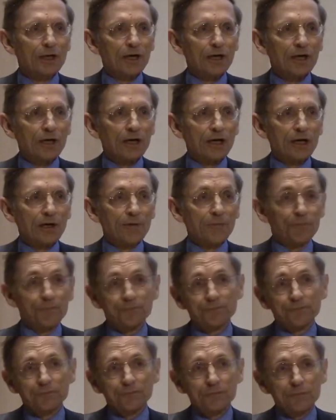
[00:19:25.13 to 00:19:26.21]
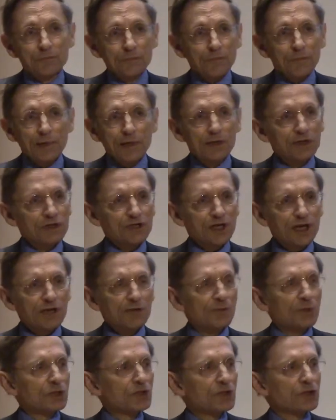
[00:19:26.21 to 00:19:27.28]
it. It's not a
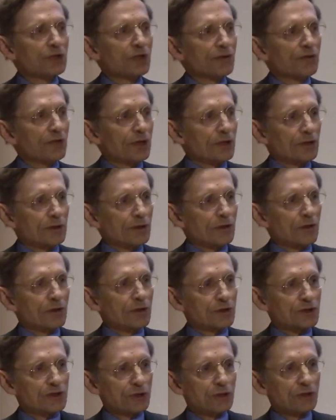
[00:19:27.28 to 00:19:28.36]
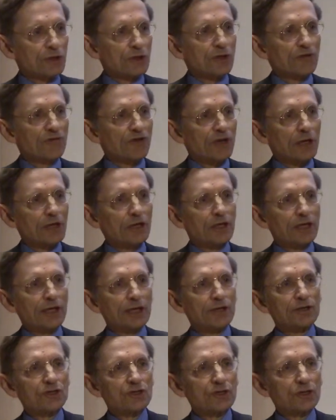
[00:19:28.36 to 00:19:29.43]
mystery that Silicon Valley
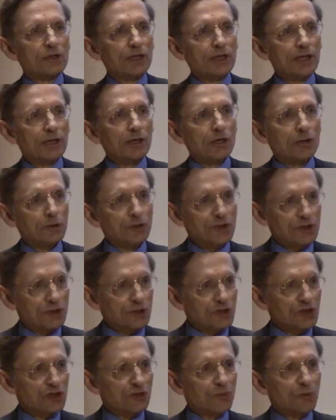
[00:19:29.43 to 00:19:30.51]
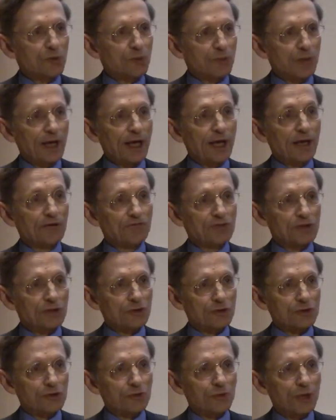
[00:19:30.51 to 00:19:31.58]
is an ecosystem that behaves
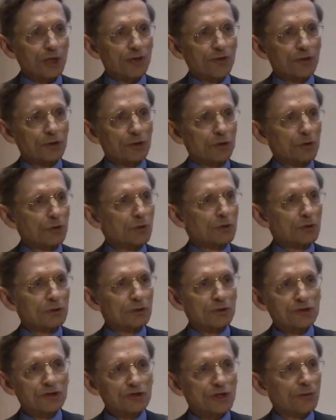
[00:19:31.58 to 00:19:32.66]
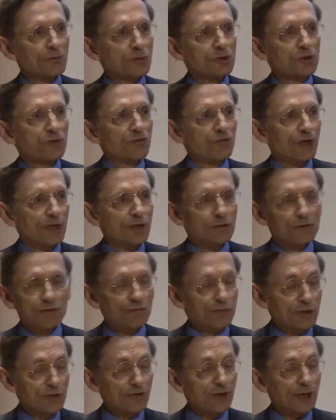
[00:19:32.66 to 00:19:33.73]
this way. That Google is
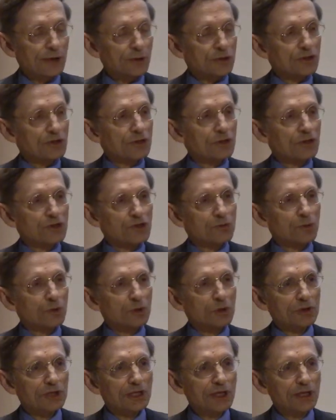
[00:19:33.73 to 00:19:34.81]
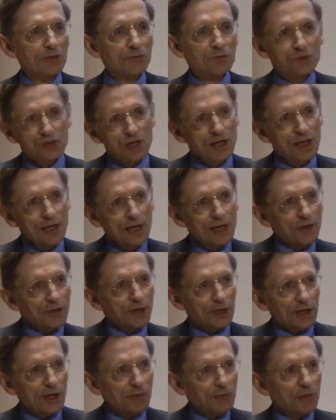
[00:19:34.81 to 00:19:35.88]
3,000 small teams
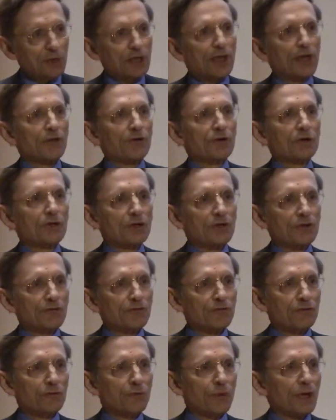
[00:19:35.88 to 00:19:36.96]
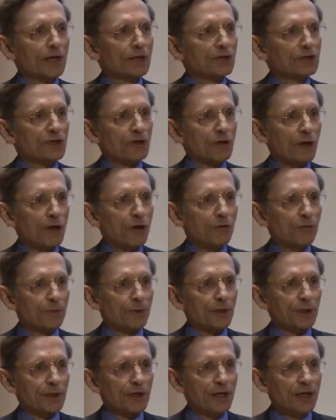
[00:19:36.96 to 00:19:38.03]
that come together in different ways and are
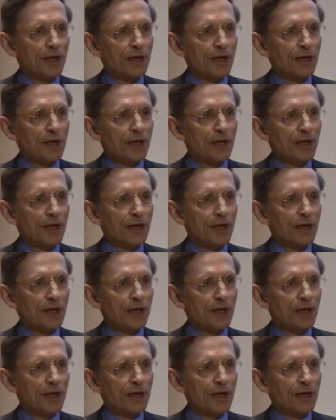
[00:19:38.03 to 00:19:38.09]
open.